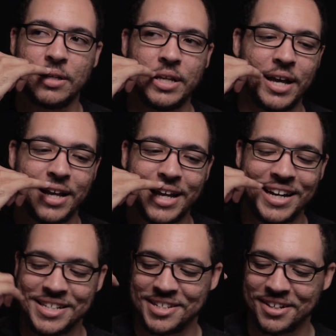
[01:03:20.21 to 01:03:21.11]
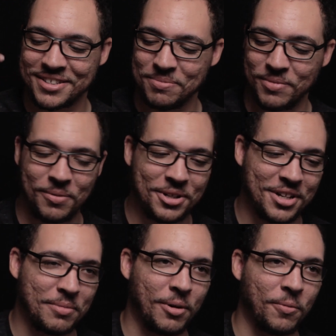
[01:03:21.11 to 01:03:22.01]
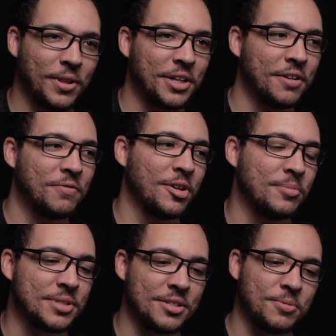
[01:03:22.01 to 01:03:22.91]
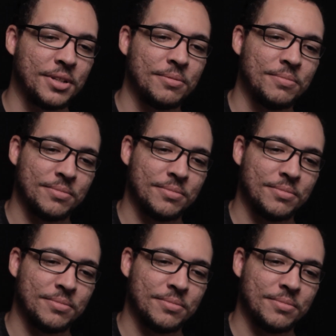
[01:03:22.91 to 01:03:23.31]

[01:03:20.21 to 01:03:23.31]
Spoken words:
It kind of sucks when we talk about really good films because we